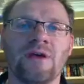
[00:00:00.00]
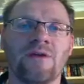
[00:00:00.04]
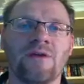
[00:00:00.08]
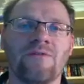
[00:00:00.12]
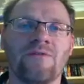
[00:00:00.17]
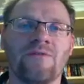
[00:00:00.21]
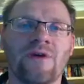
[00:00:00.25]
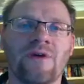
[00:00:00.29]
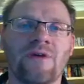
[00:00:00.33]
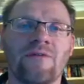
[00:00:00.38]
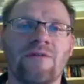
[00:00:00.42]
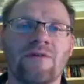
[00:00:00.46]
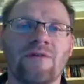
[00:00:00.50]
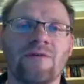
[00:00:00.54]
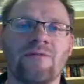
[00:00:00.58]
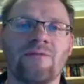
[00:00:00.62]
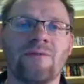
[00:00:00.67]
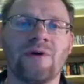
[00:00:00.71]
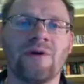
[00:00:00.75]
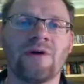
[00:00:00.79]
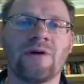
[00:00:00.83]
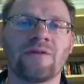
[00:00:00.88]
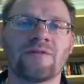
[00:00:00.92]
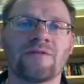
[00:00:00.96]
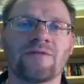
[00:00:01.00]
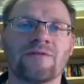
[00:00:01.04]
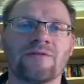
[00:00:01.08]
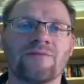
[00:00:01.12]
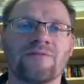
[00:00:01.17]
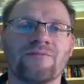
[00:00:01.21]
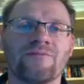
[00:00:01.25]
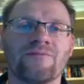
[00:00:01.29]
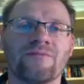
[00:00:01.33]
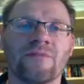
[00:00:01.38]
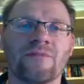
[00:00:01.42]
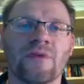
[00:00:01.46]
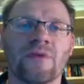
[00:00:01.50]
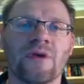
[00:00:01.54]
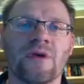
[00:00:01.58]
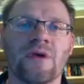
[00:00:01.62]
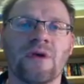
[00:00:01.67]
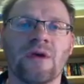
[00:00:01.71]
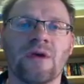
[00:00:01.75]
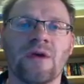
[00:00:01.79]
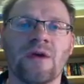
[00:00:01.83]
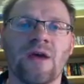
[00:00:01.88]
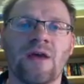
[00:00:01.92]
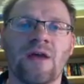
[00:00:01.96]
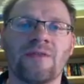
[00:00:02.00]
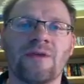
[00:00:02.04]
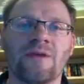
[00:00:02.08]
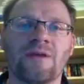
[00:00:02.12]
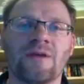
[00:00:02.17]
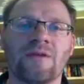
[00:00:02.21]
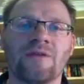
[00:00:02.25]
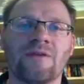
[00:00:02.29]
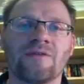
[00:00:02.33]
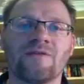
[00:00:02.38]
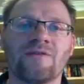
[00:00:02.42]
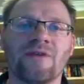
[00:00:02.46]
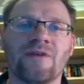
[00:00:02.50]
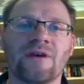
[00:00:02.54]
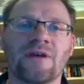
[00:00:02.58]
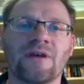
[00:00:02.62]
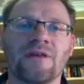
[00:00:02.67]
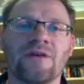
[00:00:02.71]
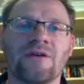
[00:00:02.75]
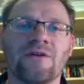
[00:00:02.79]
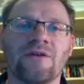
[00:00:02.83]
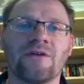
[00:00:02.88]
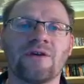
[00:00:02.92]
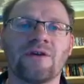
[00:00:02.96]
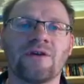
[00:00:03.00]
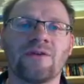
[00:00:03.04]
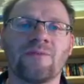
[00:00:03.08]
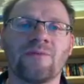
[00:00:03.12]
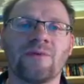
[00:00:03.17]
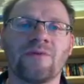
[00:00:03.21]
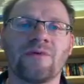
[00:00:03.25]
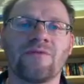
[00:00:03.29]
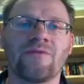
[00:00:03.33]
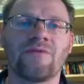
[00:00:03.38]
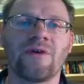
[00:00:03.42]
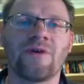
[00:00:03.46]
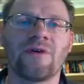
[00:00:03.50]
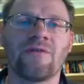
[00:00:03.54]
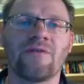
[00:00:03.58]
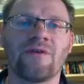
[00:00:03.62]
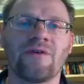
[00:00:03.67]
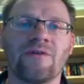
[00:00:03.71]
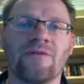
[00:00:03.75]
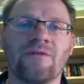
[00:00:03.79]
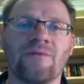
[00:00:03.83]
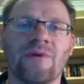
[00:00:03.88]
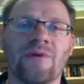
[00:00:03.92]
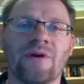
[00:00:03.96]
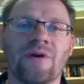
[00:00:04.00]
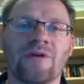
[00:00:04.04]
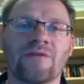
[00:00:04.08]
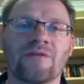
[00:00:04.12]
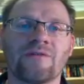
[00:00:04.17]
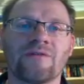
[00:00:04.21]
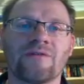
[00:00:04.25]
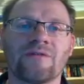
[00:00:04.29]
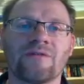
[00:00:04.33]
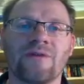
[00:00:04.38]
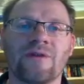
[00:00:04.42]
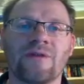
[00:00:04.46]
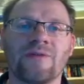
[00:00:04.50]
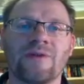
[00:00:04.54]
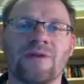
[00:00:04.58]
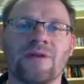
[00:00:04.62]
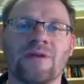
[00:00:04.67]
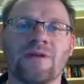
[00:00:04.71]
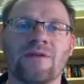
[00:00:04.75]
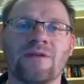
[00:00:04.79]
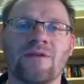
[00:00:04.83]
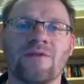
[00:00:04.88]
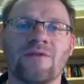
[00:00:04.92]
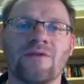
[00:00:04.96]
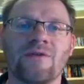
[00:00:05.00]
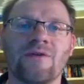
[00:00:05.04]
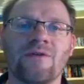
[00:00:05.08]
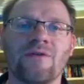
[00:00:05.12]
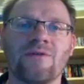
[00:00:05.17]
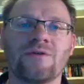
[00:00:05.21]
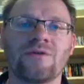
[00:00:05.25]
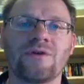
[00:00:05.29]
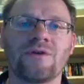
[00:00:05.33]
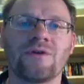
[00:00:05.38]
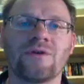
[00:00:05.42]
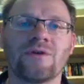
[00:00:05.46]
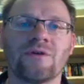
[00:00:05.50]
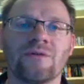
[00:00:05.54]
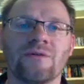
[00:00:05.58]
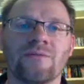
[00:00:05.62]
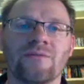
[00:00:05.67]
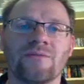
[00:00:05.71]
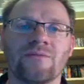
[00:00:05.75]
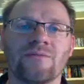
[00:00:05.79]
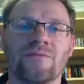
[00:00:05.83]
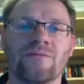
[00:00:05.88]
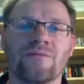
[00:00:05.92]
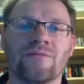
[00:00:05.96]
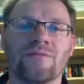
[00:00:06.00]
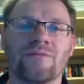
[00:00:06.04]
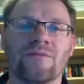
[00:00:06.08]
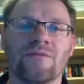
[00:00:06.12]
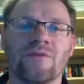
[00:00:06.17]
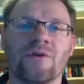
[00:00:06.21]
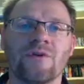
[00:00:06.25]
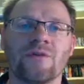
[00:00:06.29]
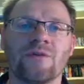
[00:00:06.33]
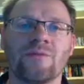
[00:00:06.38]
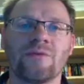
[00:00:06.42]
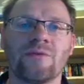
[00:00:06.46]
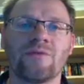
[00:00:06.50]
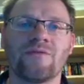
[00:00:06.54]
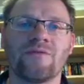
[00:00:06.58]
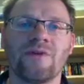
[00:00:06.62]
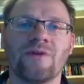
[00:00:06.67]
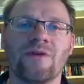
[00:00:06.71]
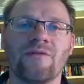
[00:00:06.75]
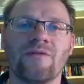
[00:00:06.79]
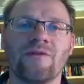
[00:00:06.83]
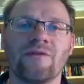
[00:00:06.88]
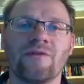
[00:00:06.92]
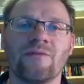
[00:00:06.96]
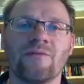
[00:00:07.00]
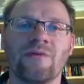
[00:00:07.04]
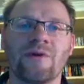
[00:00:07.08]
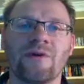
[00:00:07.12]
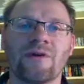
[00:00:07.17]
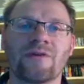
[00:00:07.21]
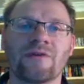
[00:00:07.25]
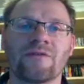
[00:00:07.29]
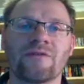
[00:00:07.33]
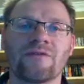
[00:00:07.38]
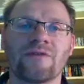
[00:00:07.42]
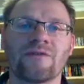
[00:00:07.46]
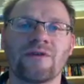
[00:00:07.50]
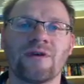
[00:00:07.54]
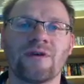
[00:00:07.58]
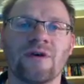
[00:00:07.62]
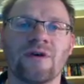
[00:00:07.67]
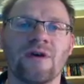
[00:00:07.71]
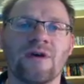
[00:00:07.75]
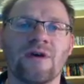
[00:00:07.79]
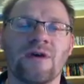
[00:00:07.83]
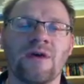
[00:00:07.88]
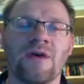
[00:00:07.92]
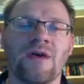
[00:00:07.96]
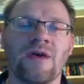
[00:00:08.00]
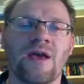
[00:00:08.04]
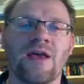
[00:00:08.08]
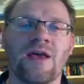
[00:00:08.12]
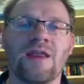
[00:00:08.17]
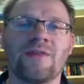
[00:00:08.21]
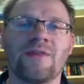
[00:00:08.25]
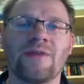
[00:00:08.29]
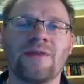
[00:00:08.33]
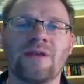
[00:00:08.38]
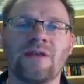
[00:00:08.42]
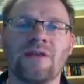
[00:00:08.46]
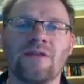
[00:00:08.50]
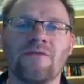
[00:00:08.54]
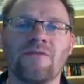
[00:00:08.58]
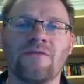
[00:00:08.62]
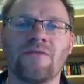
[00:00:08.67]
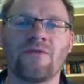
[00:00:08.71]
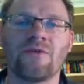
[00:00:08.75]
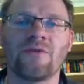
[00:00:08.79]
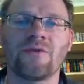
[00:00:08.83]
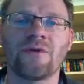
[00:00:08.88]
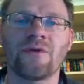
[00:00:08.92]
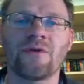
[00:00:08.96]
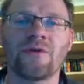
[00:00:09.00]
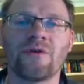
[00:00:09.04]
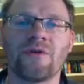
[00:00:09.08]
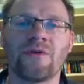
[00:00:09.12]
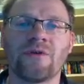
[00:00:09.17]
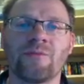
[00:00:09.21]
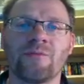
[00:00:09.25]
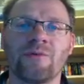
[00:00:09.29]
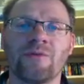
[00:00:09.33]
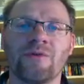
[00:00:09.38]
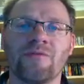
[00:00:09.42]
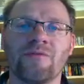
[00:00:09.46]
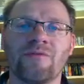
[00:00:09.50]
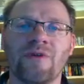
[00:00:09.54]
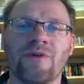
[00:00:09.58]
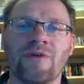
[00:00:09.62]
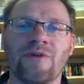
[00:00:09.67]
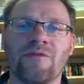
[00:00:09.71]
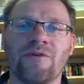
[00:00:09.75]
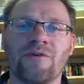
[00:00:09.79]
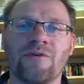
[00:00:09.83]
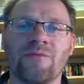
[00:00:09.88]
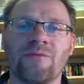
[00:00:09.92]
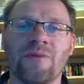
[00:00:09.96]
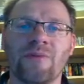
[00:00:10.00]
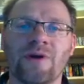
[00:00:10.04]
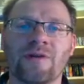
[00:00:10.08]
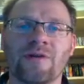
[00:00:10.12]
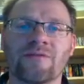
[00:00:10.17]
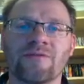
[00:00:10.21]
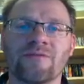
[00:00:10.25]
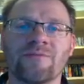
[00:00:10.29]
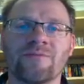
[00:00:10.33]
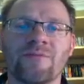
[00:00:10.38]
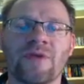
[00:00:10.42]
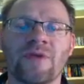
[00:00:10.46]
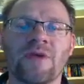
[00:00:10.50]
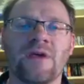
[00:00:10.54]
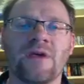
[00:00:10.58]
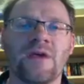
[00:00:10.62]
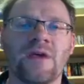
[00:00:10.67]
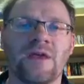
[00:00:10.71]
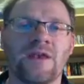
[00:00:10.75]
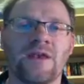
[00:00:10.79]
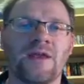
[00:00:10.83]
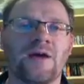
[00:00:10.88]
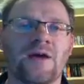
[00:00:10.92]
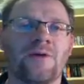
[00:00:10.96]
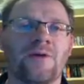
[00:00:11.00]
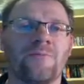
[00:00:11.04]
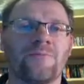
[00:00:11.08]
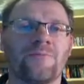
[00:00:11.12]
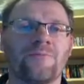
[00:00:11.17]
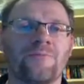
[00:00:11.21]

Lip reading: $500. At the end of the second year, you're going to put in $500. At the end of the third year, you're going to put in $500. And at the end of the fourth year, you're going to put in $500. Now,